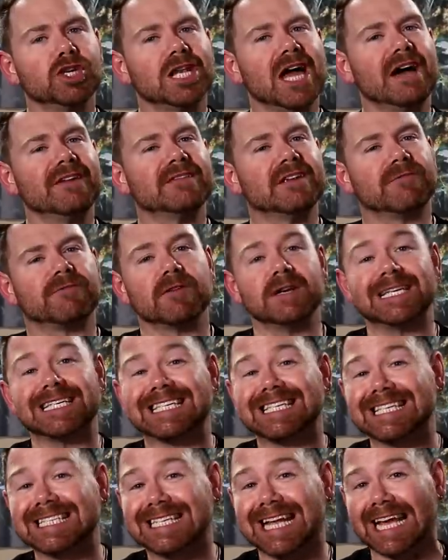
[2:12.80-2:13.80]
should have different
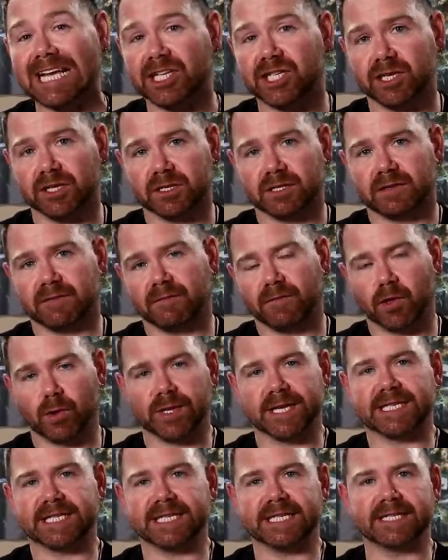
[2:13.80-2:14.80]
stages for your
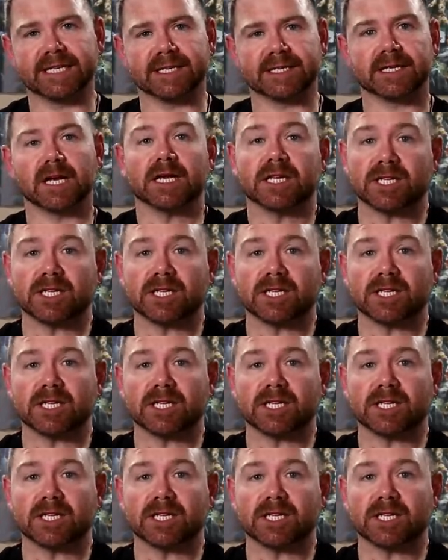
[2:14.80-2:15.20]
diseases.